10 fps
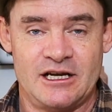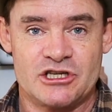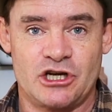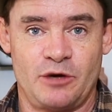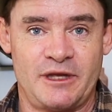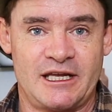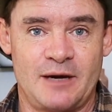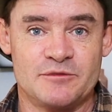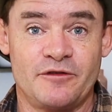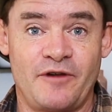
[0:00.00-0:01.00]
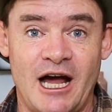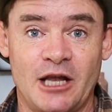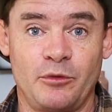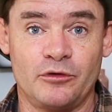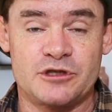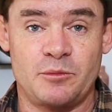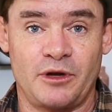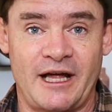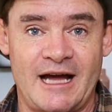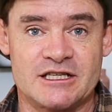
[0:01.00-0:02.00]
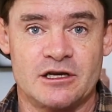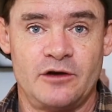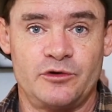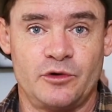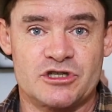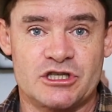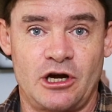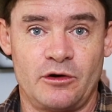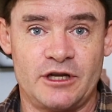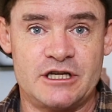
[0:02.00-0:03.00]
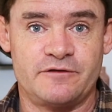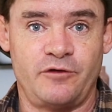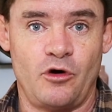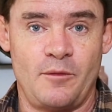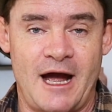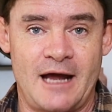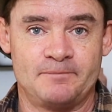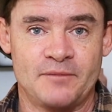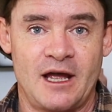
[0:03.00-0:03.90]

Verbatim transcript: so it becomes available to plants through a slow release format